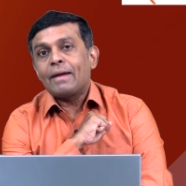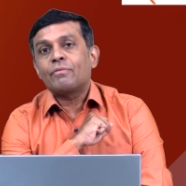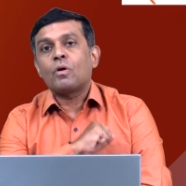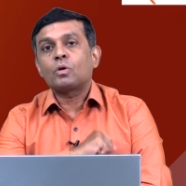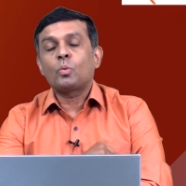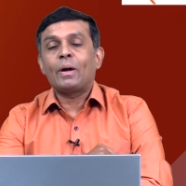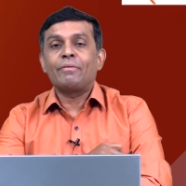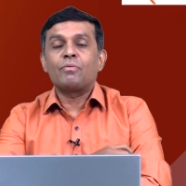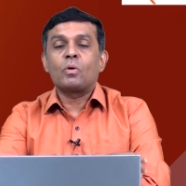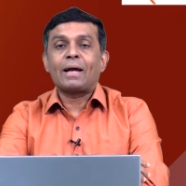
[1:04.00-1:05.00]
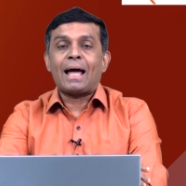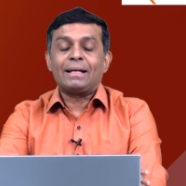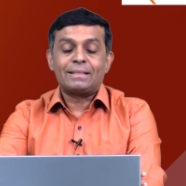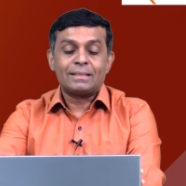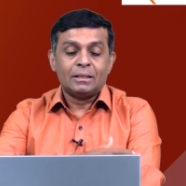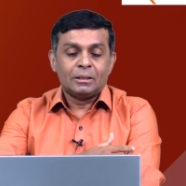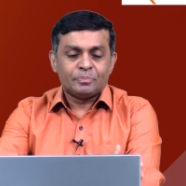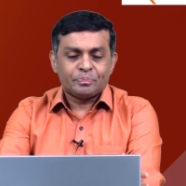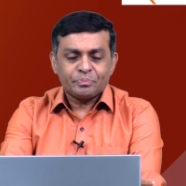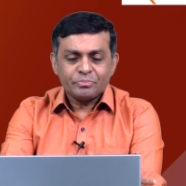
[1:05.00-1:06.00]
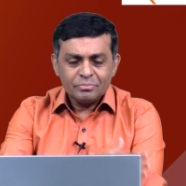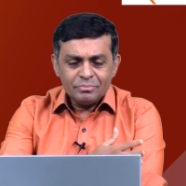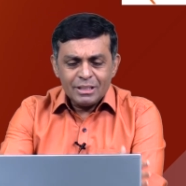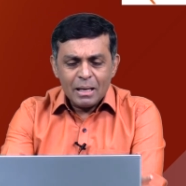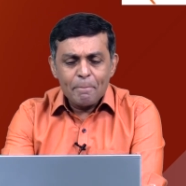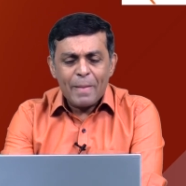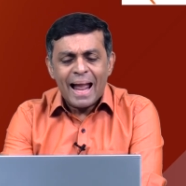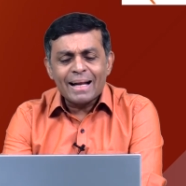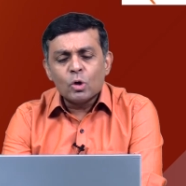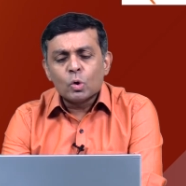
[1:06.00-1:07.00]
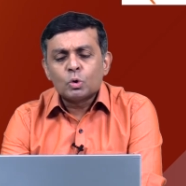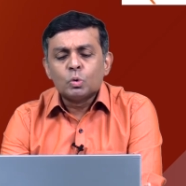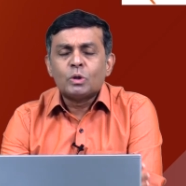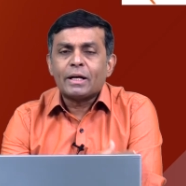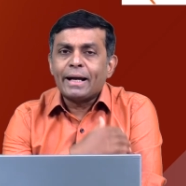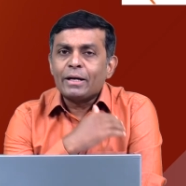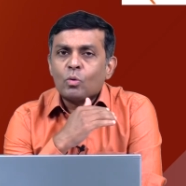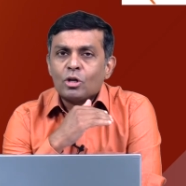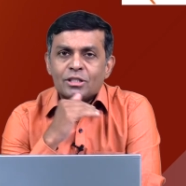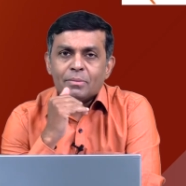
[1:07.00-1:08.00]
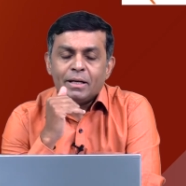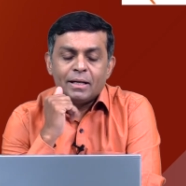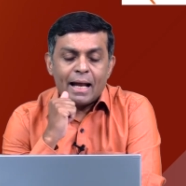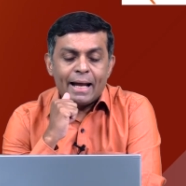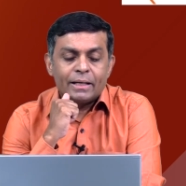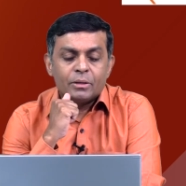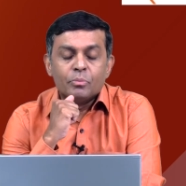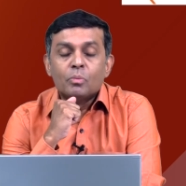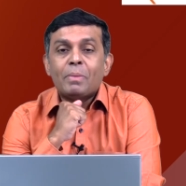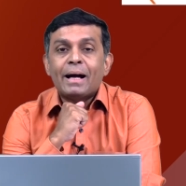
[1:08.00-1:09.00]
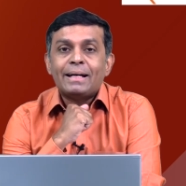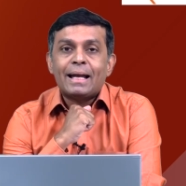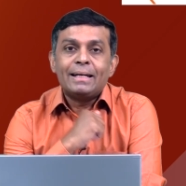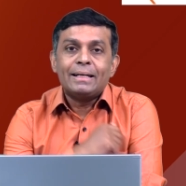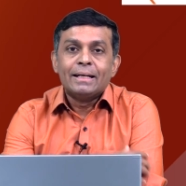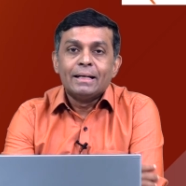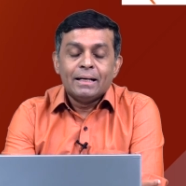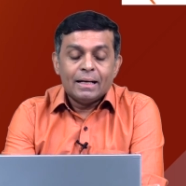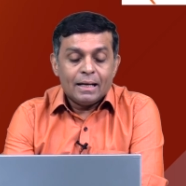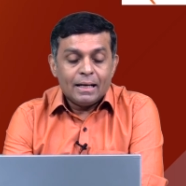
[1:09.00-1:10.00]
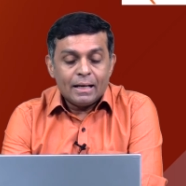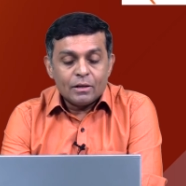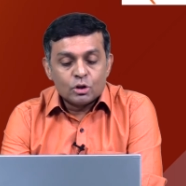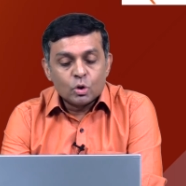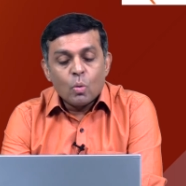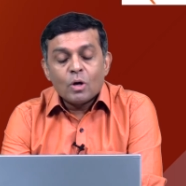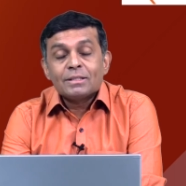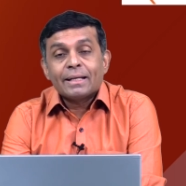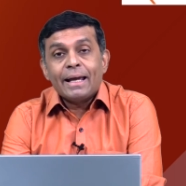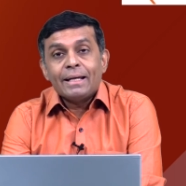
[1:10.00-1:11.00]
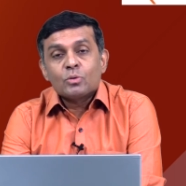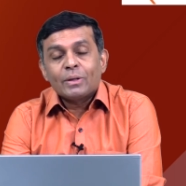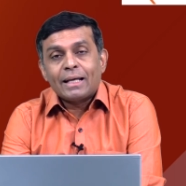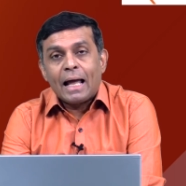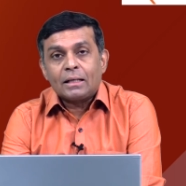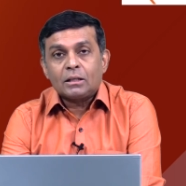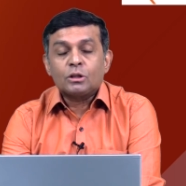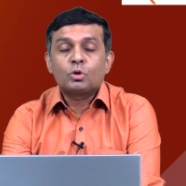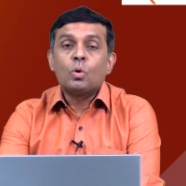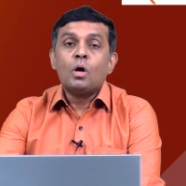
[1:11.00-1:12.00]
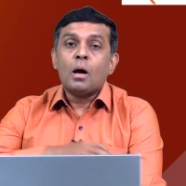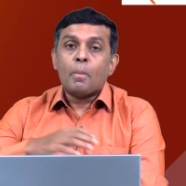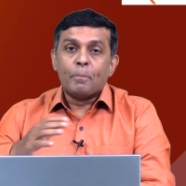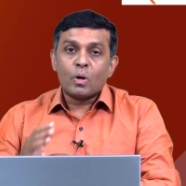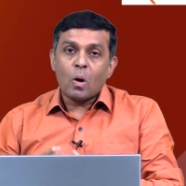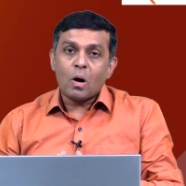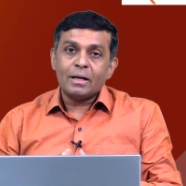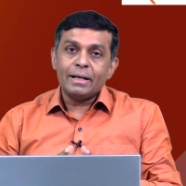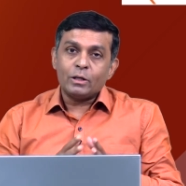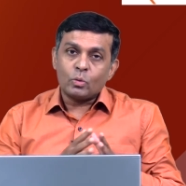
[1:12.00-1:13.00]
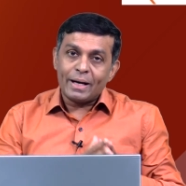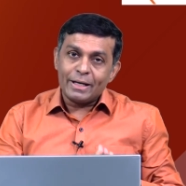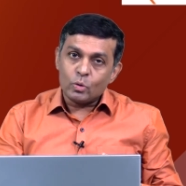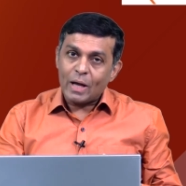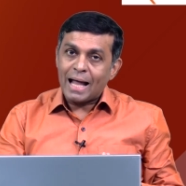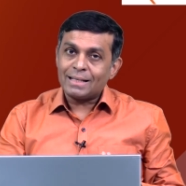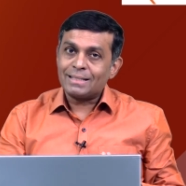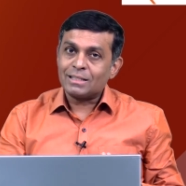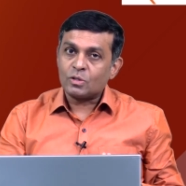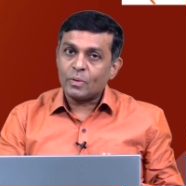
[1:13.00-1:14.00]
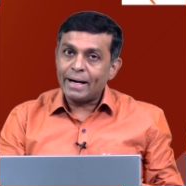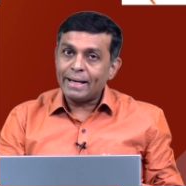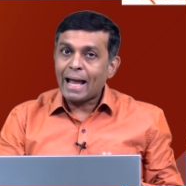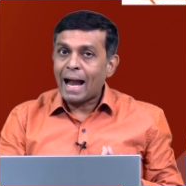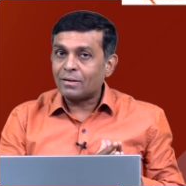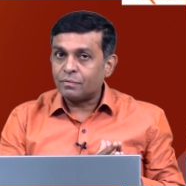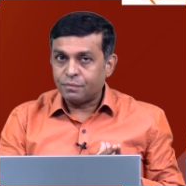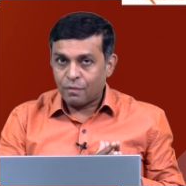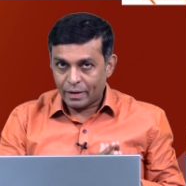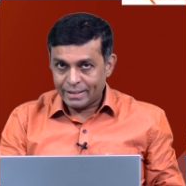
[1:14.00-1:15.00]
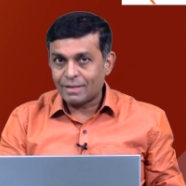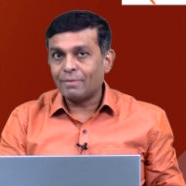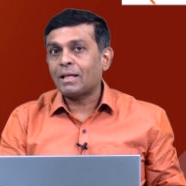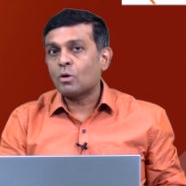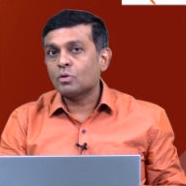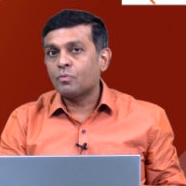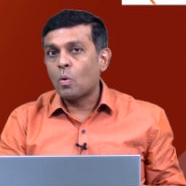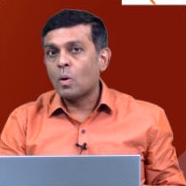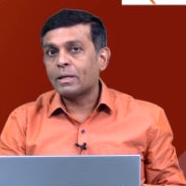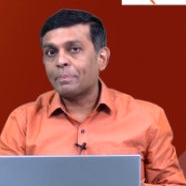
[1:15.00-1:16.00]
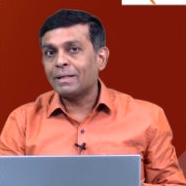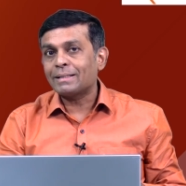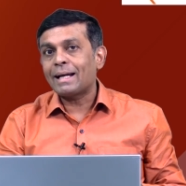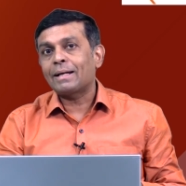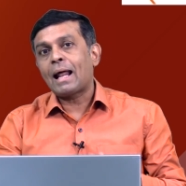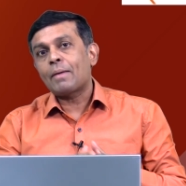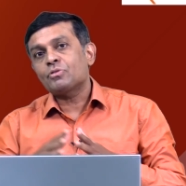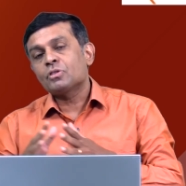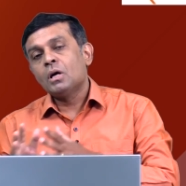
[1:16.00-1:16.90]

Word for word: for 24 carats. Bangalore too the rate was similar like Mumbai, Delhi. Uh, so was the case with Calcutta. So broadly 22 carats is trading at 47,400 per 10 grams